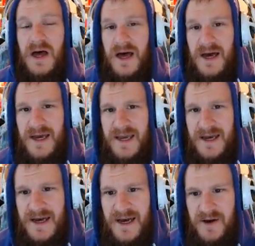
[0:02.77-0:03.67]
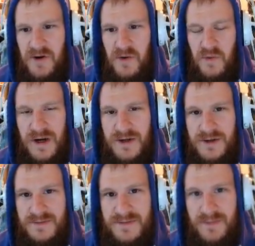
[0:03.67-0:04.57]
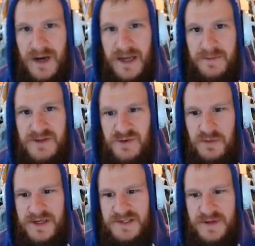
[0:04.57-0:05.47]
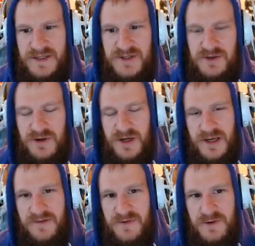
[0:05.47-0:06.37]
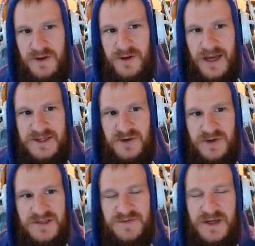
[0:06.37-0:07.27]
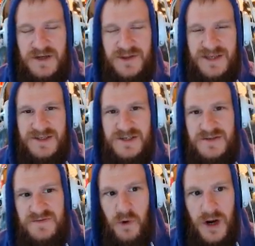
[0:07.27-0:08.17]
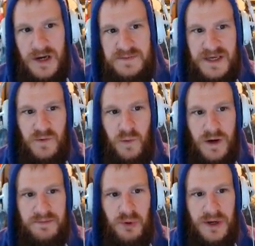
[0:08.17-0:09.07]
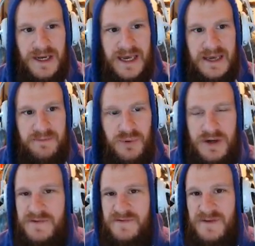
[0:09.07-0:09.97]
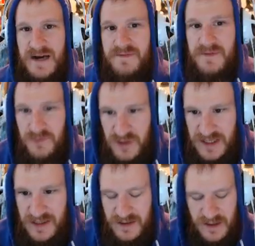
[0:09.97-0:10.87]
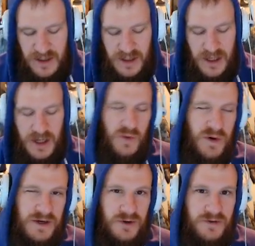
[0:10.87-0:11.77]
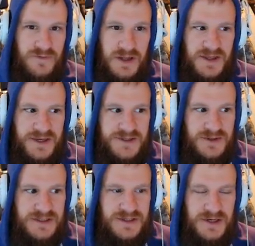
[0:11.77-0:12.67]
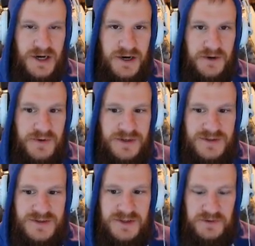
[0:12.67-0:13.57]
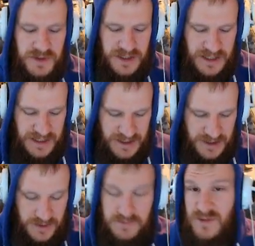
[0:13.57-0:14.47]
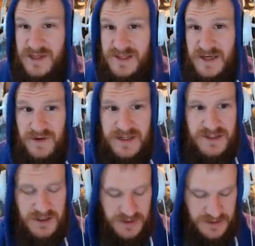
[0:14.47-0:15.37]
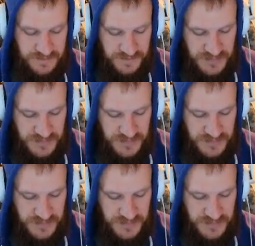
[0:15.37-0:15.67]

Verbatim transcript: Hey, uh, welcome. My name is Rob Space. You are here for another Clash Queens video. This is for update 1.8.53. We're going to go over all the things you need to know, so uh, let's get right to it.